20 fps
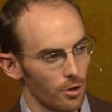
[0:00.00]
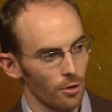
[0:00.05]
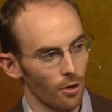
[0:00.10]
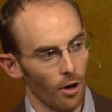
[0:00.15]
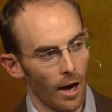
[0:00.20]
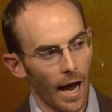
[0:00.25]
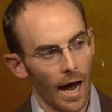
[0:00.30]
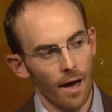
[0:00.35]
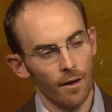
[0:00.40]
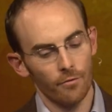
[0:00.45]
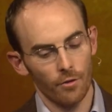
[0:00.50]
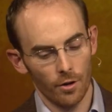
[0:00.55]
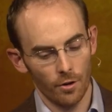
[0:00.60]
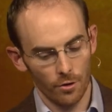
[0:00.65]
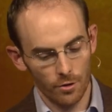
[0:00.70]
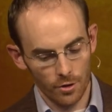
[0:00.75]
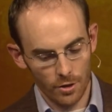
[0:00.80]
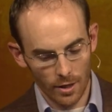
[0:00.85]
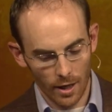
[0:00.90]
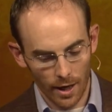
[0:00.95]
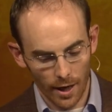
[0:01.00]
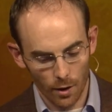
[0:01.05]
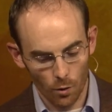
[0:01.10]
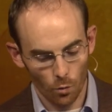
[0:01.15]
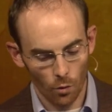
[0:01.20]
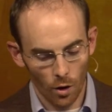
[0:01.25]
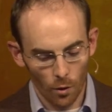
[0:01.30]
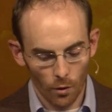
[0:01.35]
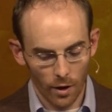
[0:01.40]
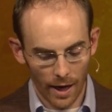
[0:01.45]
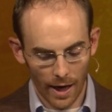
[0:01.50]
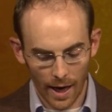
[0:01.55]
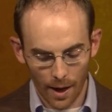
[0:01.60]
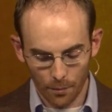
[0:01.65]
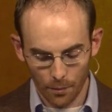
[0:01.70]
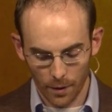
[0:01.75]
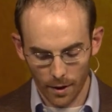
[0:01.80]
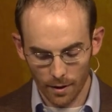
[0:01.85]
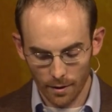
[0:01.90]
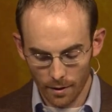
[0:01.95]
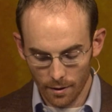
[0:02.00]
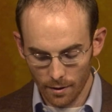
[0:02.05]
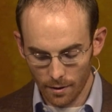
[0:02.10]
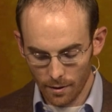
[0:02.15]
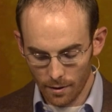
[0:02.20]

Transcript: you're half on her side, what would happen